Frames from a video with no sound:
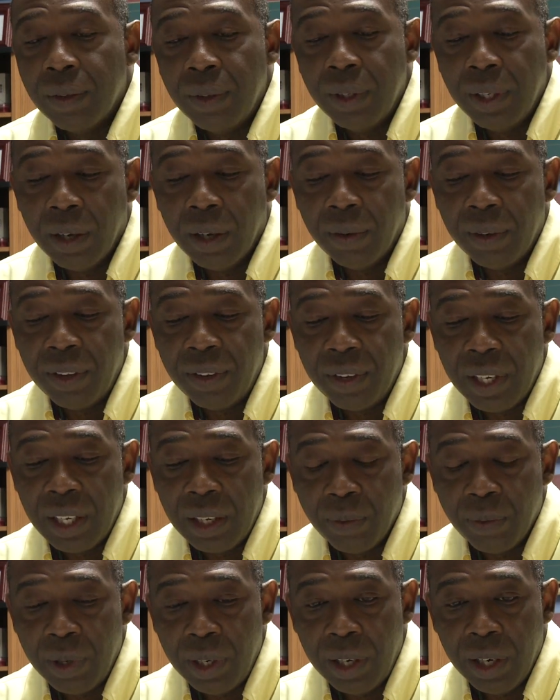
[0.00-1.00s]
The only
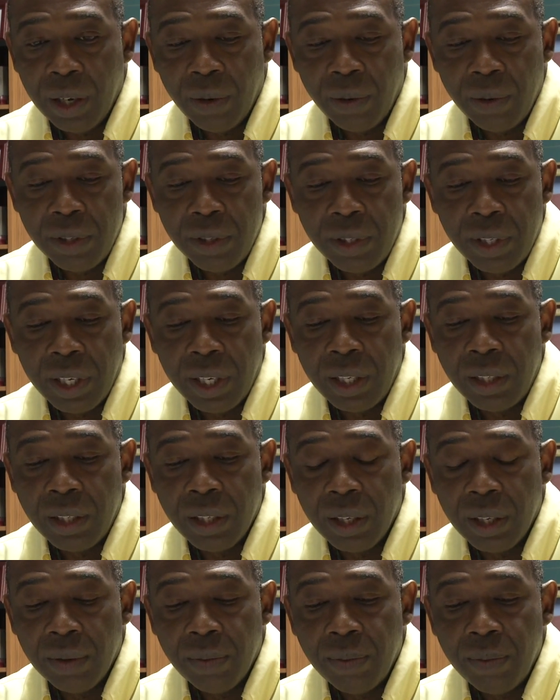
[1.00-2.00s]
thing we know is that
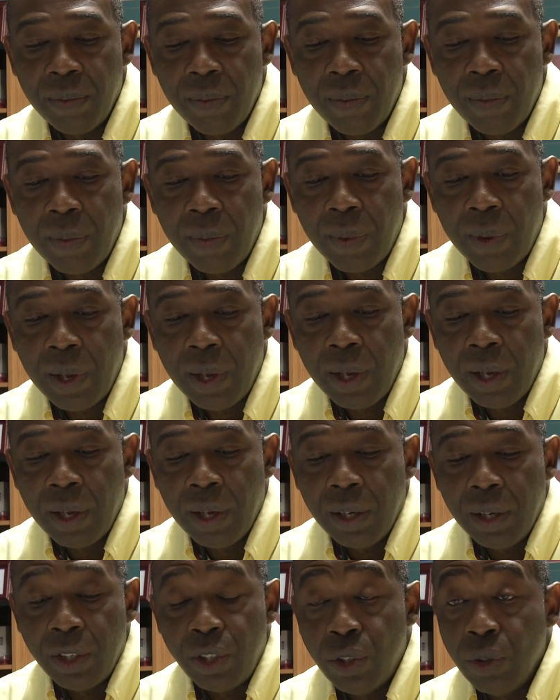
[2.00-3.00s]
uh,
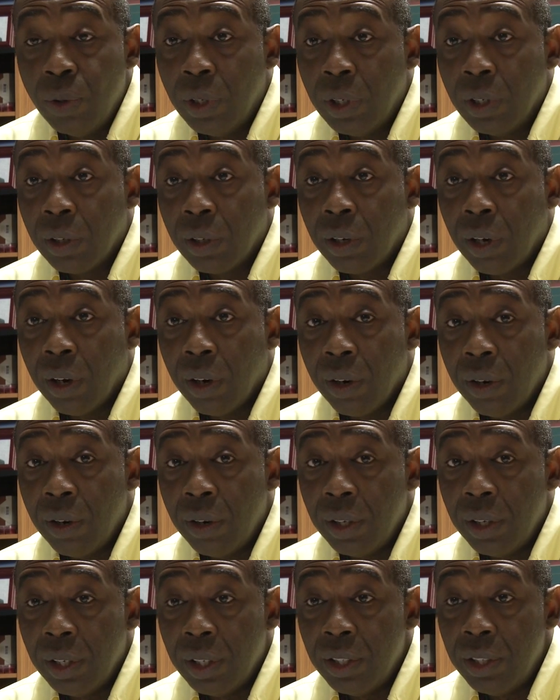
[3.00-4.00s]
shooting occurred
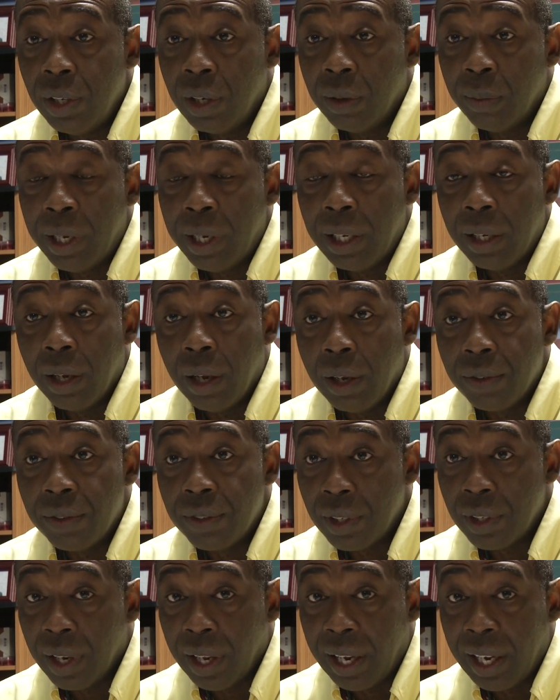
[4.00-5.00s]
and this young man lost
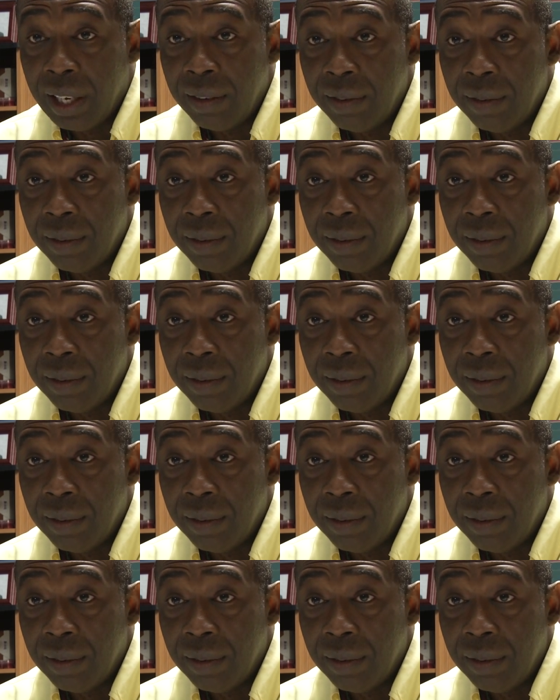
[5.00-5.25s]
his life.